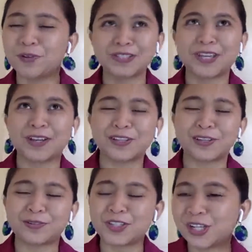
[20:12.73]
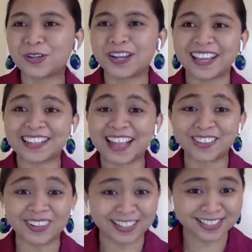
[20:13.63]
we're focusing on,
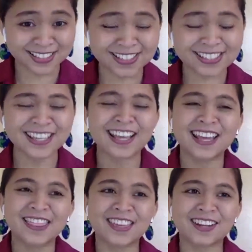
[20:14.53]
children and adolescents,